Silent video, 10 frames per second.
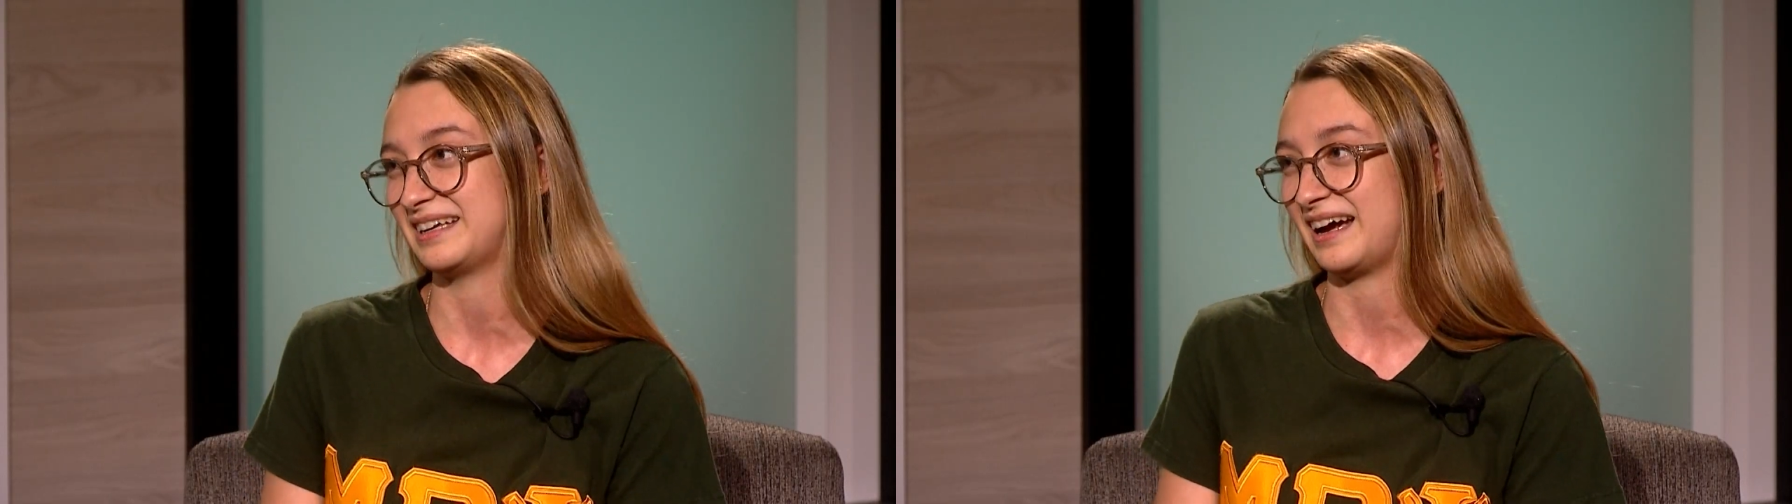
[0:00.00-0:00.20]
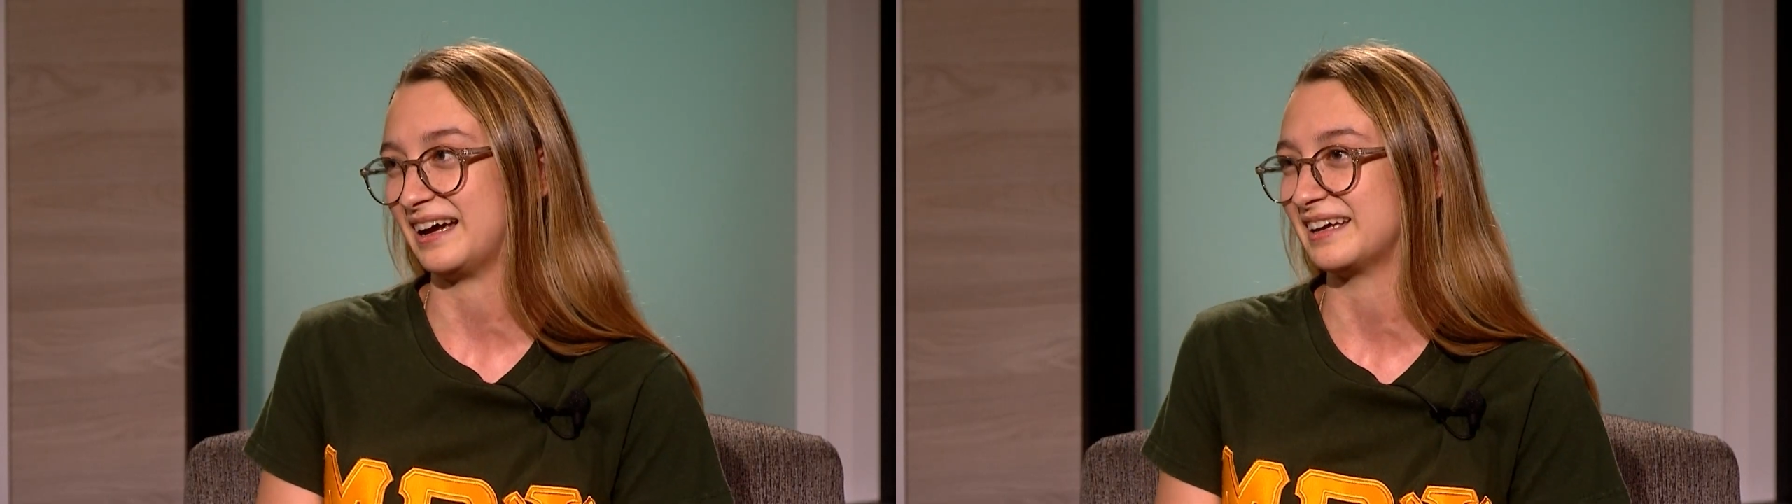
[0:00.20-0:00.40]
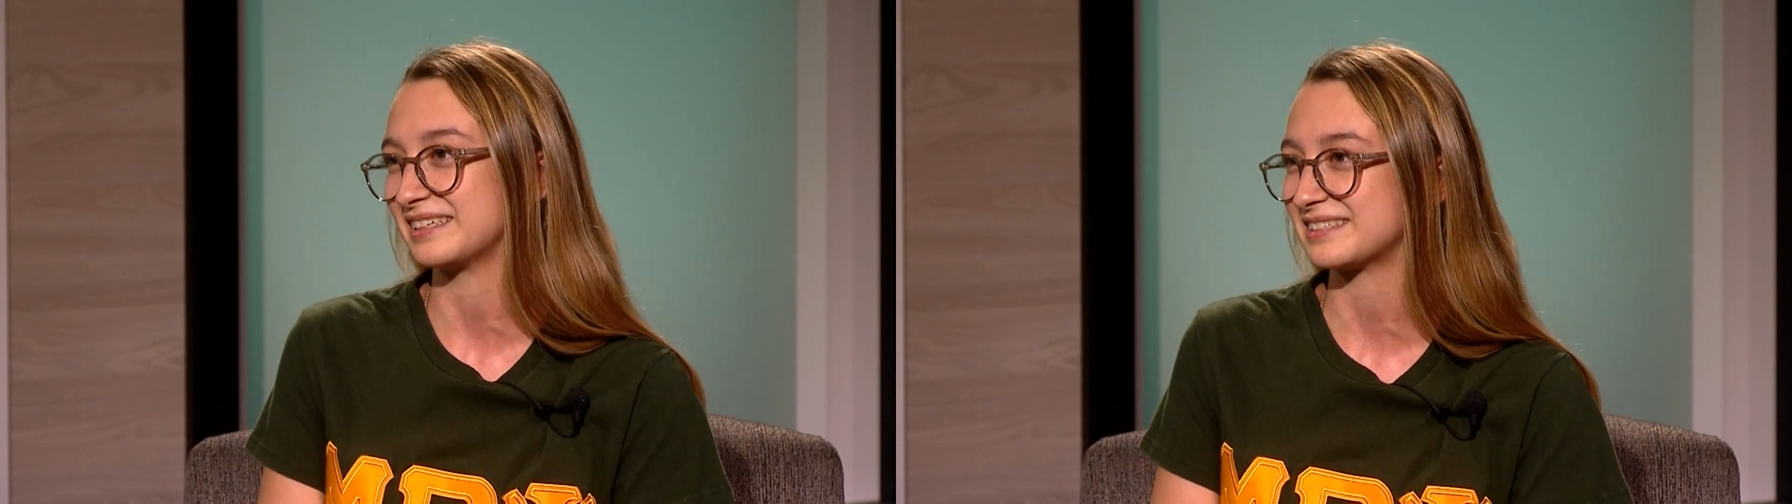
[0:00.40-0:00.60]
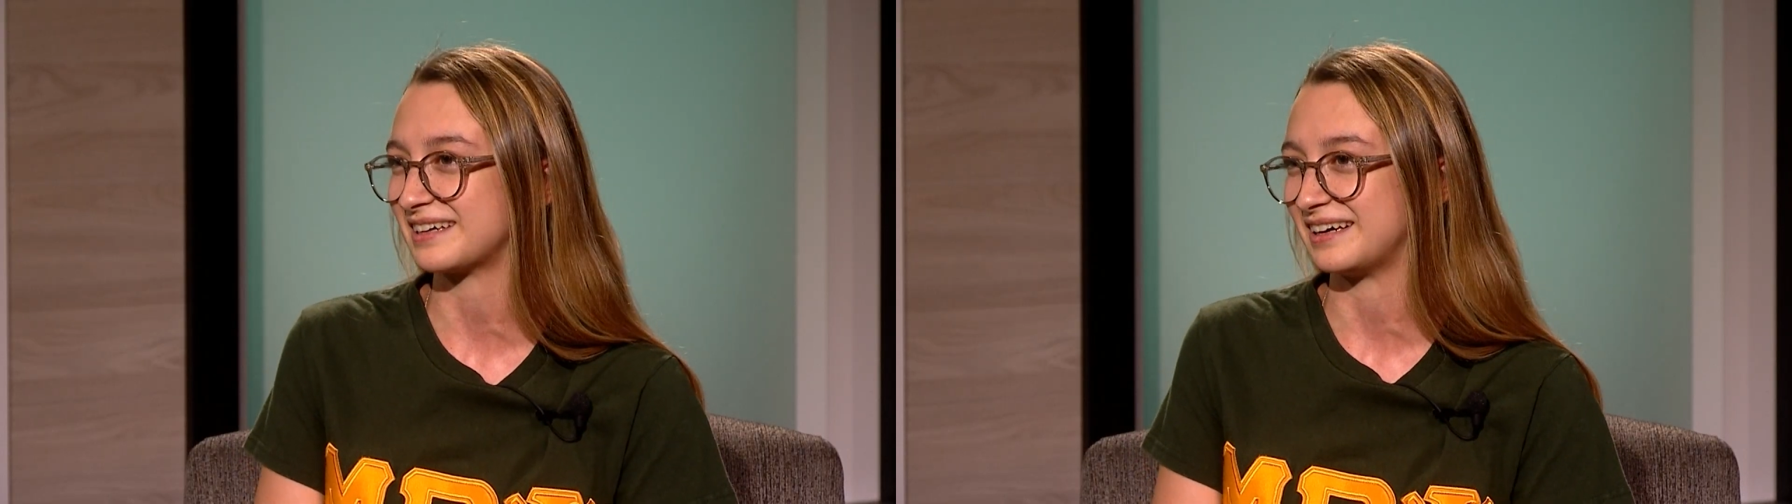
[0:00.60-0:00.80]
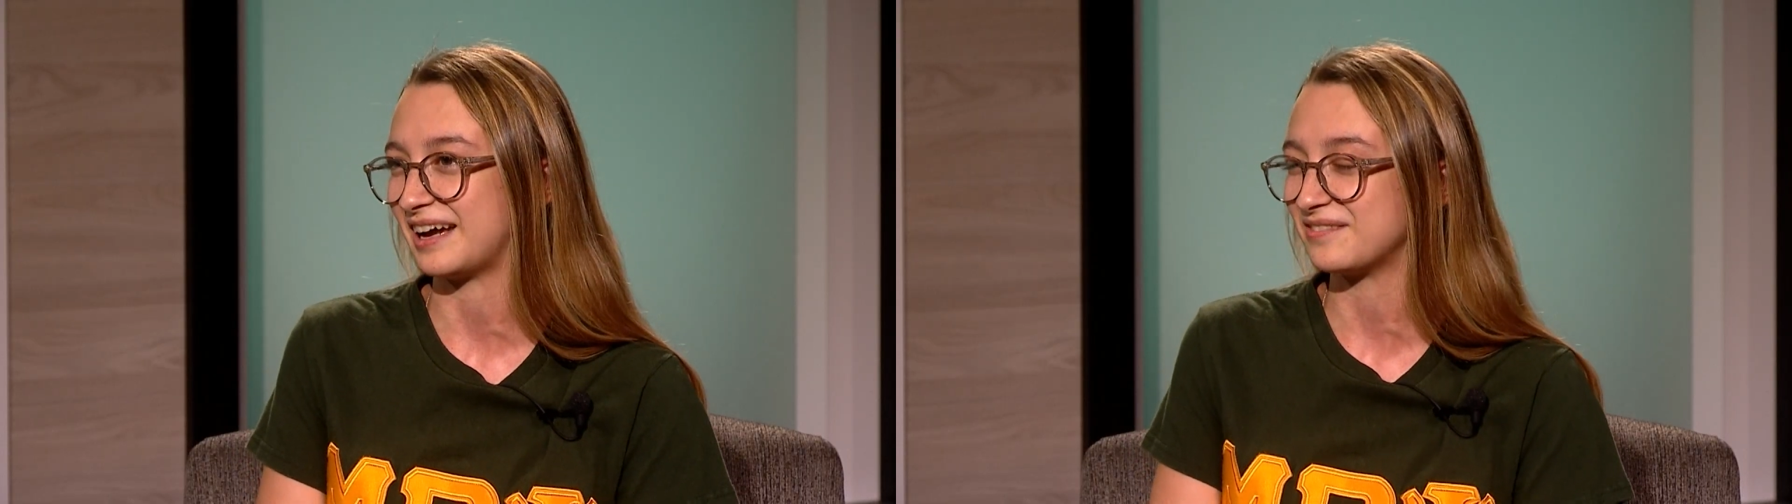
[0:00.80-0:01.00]
I guess
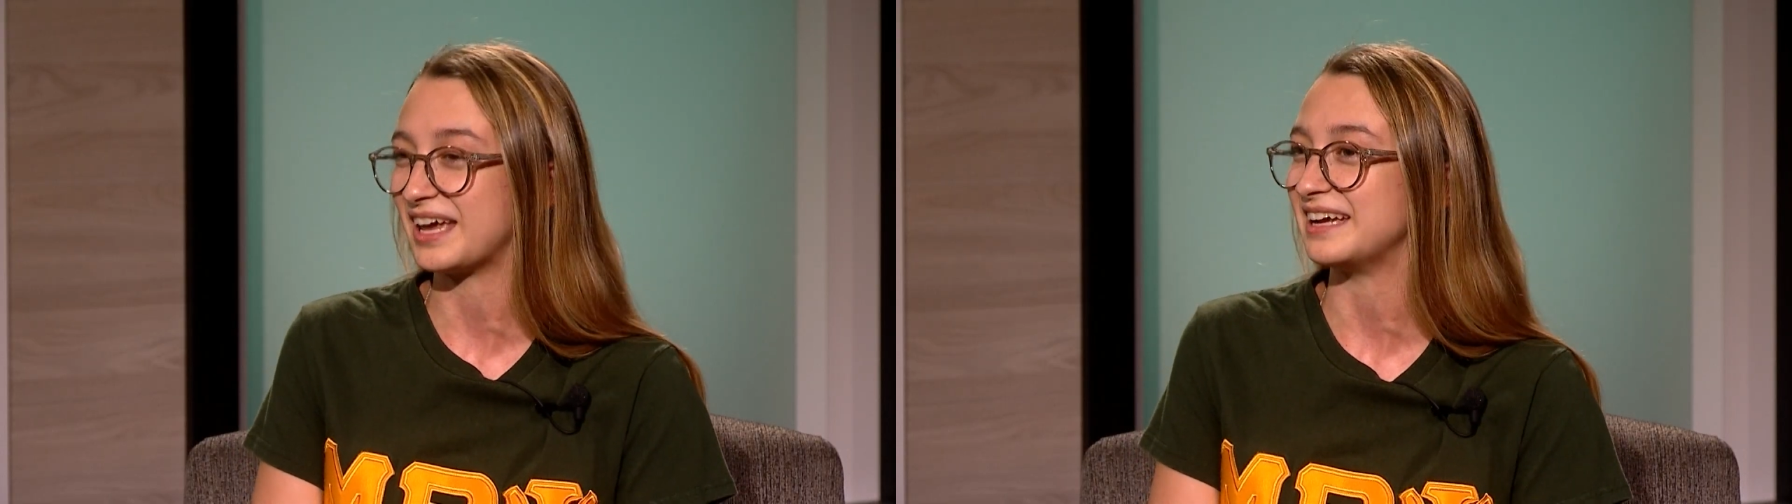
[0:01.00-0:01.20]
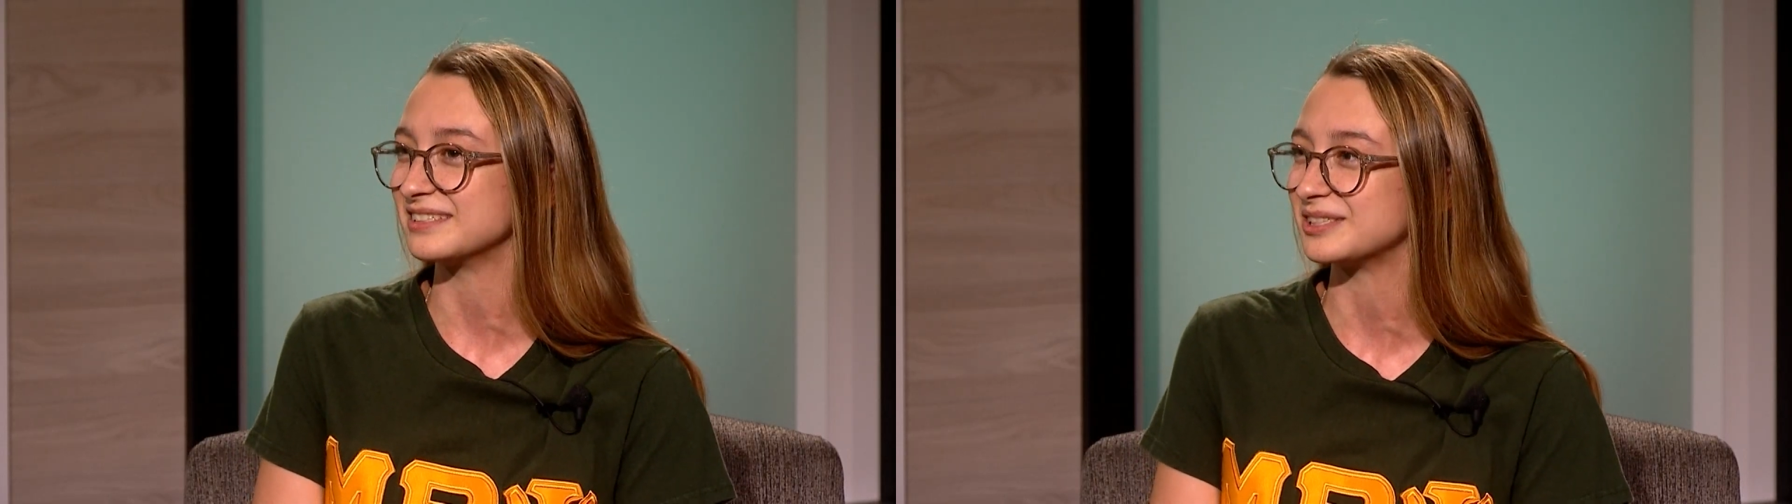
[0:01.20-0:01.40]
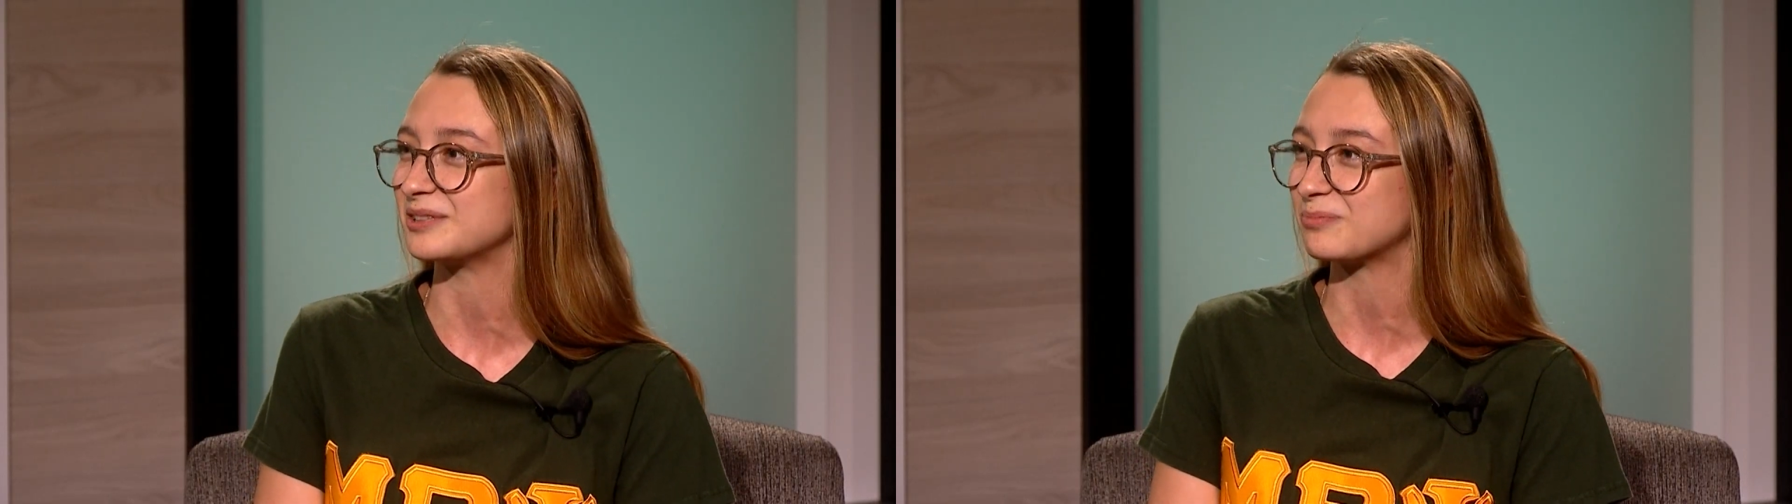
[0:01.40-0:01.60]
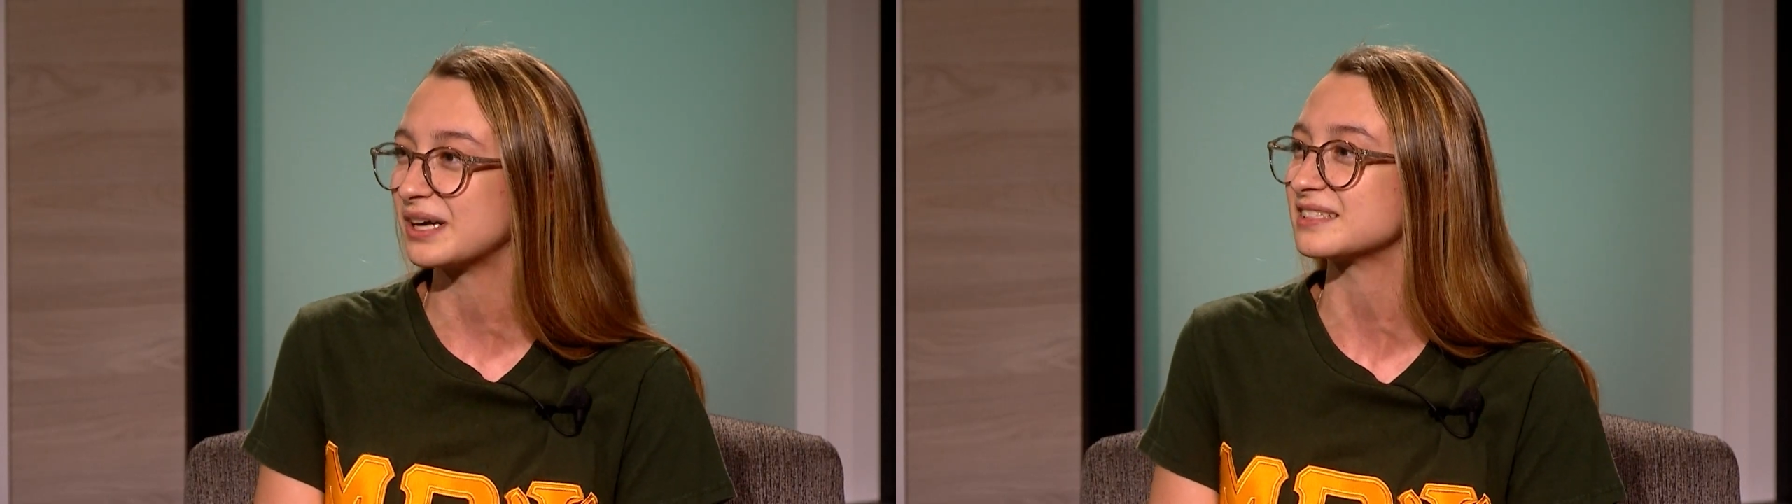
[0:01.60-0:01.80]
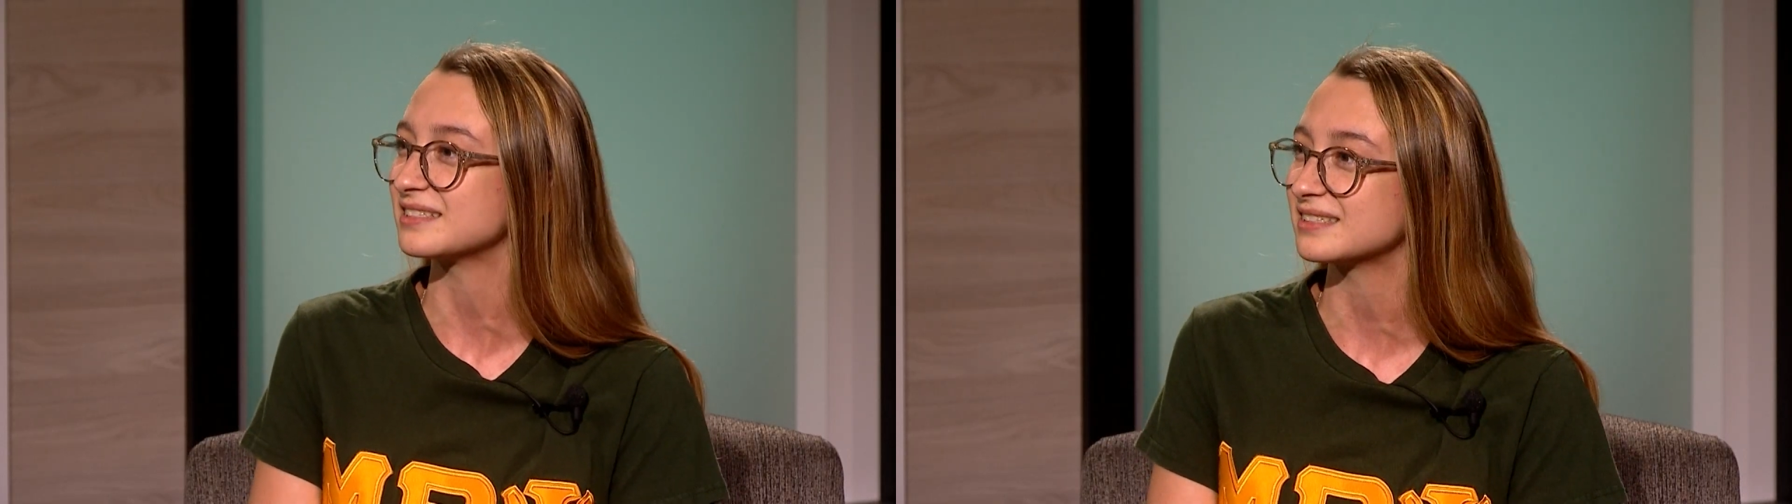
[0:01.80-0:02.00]
I've gained a presence,